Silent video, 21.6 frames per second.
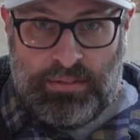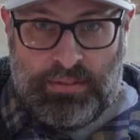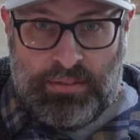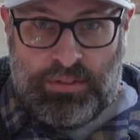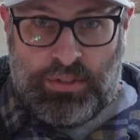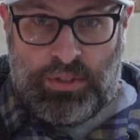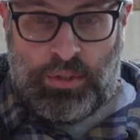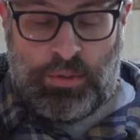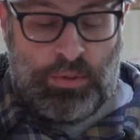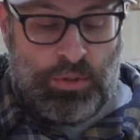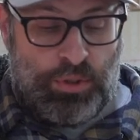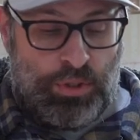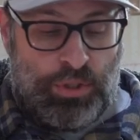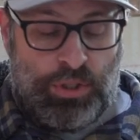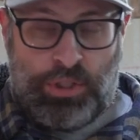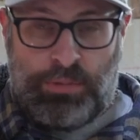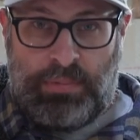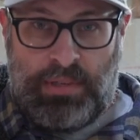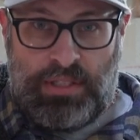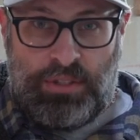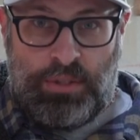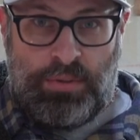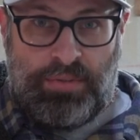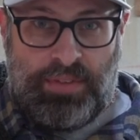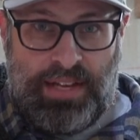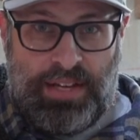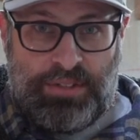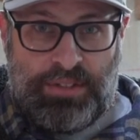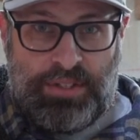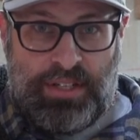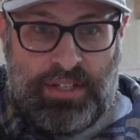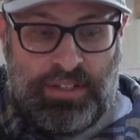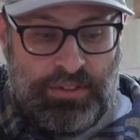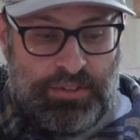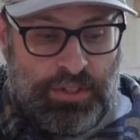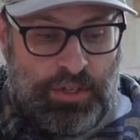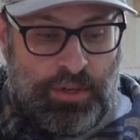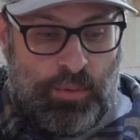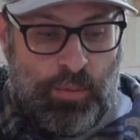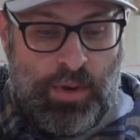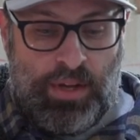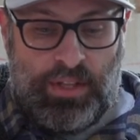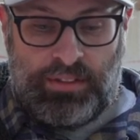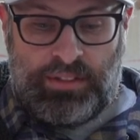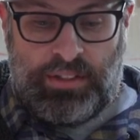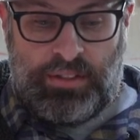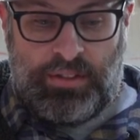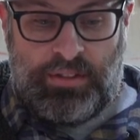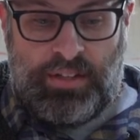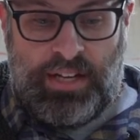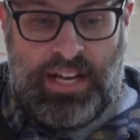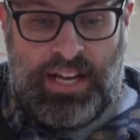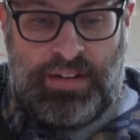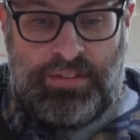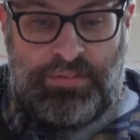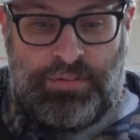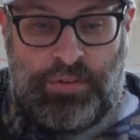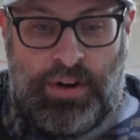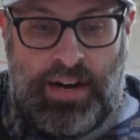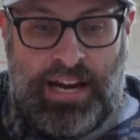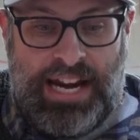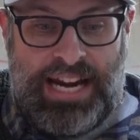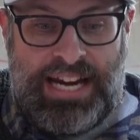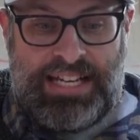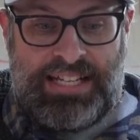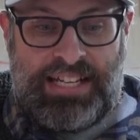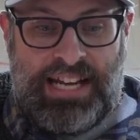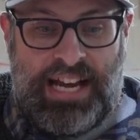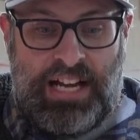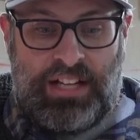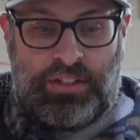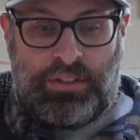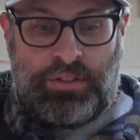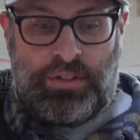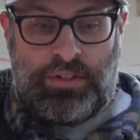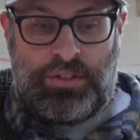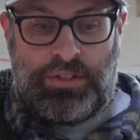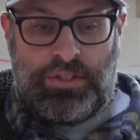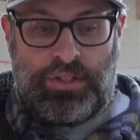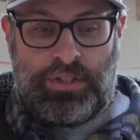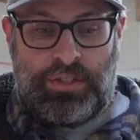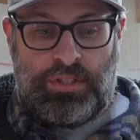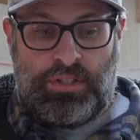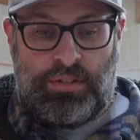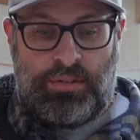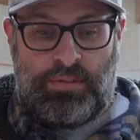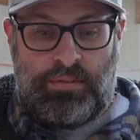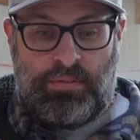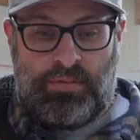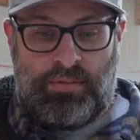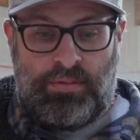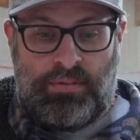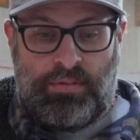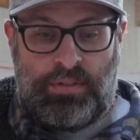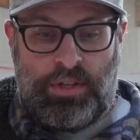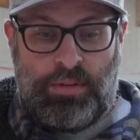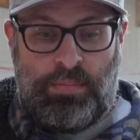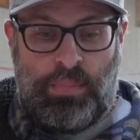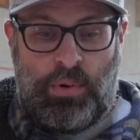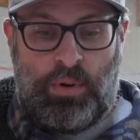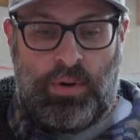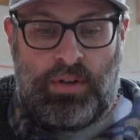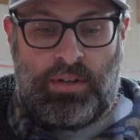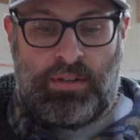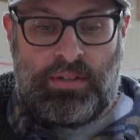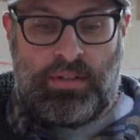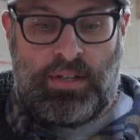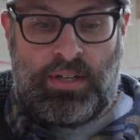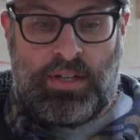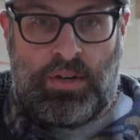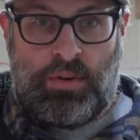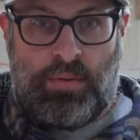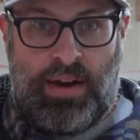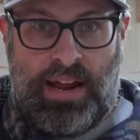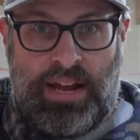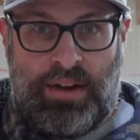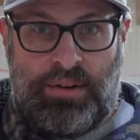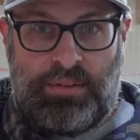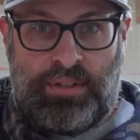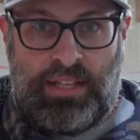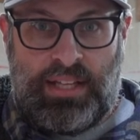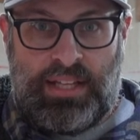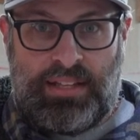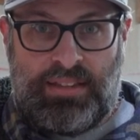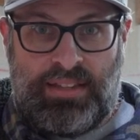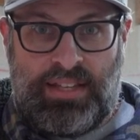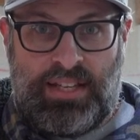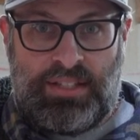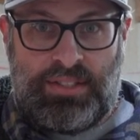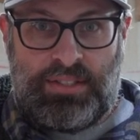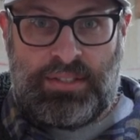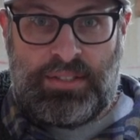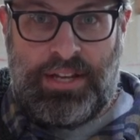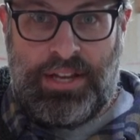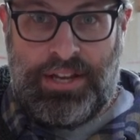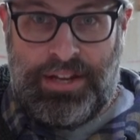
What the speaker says: So you just spent $2,000 on a welder, and for $8, you bought a ground like this.